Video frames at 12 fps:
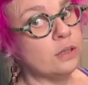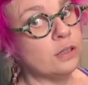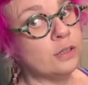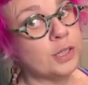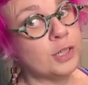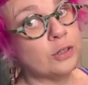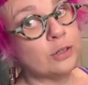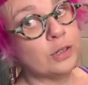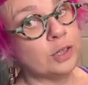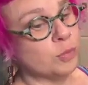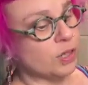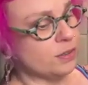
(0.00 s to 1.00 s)
Glitter
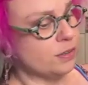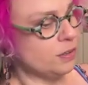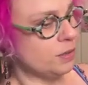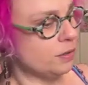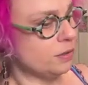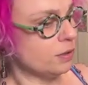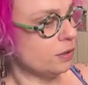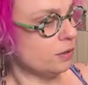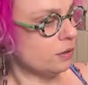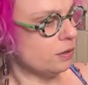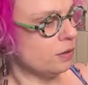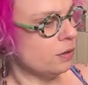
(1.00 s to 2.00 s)
in my
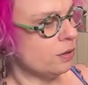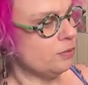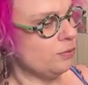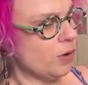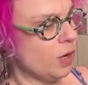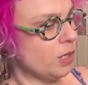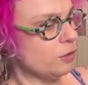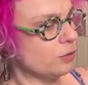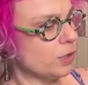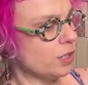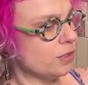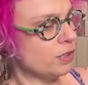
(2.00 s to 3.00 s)
season.
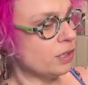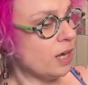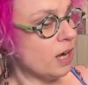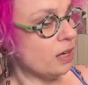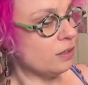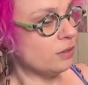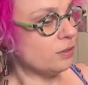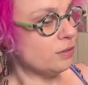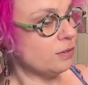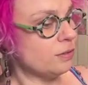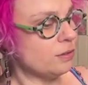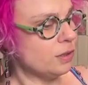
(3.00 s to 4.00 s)
Fine-grained
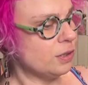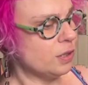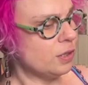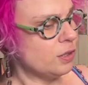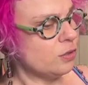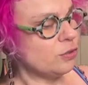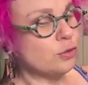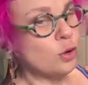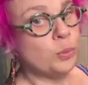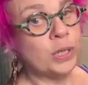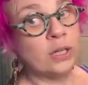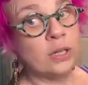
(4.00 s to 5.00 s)
clasps.
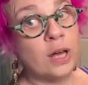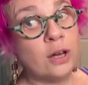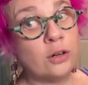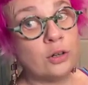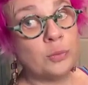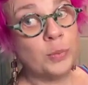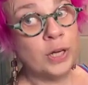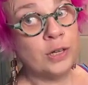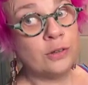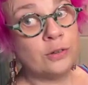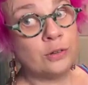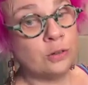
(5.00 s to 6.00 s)
Strobing ladder
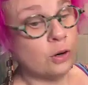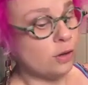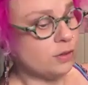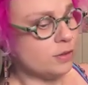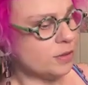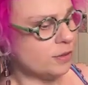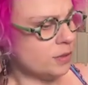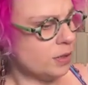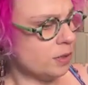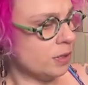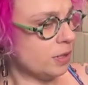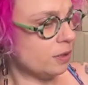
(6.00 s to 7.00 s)
bends across the
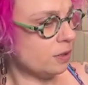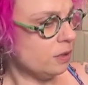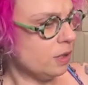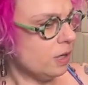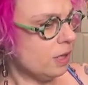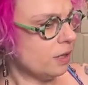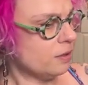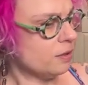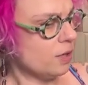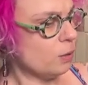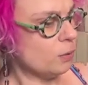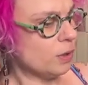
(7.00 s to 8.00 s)
ceiling and
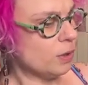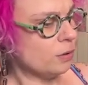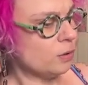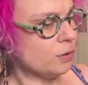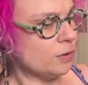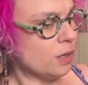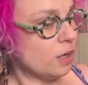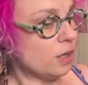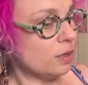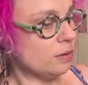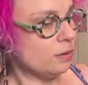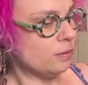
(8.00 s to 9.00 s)
down the other
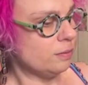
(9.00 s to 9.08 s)
side.